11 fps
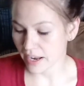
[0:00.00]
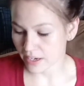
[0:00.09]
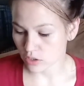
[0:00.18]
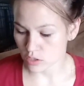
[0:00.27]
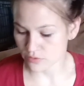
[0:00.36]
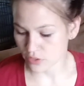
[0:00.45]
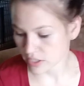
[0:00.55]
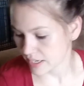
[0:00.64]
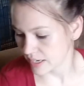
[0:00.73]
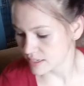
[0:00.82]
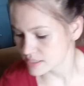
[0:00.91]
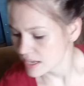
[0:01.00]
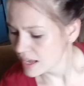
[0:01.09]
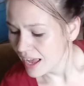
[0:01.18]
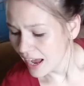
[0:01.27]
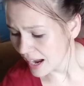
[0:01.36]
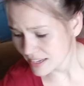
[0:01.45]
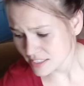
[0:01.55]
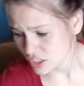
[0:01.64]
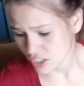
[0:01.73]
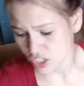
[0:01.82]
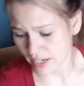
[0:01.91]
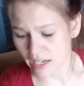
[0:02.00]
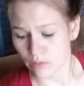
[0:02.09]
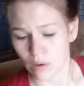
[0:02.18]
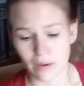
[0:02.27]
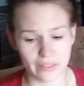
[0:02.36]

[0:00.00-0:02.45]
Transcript: clothes for your kids, I suggest checking out Walmart.